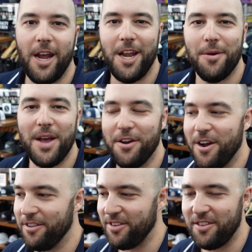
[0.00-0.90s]
Anyway,
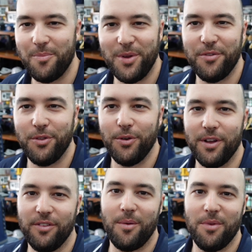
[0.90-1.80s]
guys, that's a bit of a look
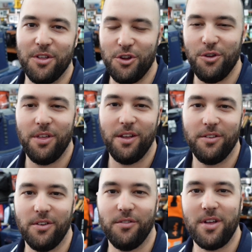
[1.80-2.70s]
at some of the new
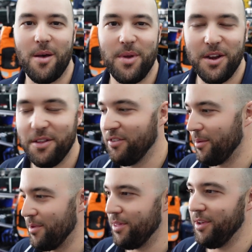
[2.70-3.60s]
things that have come in and
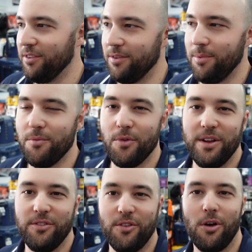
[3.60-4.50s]
some of the things that have been
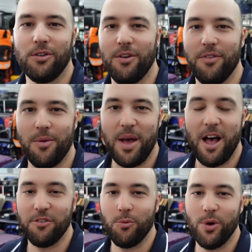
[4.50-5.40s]
restocked over the
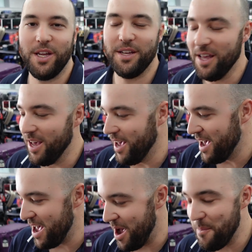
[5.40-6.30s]
past week.
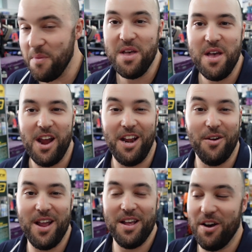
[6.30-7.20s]

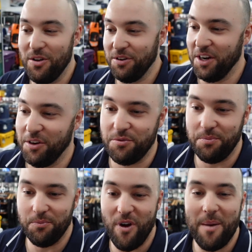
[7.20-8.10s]
Anyway, I'm going to
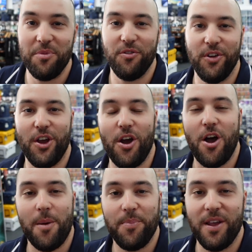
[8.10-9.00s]
wrap this video
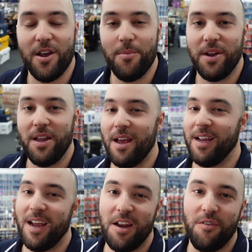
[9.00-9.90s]
up here. But
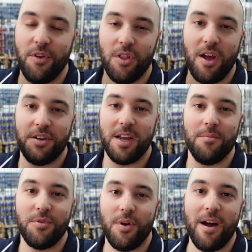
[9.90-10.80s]
again, if you'd like to
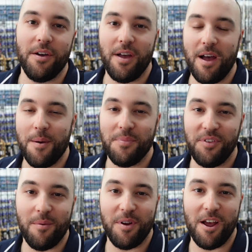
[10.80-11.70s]
come to our
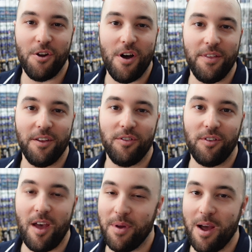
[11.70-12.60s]
seminar night that's
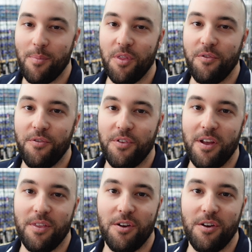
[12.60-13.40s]
coming up on the 15th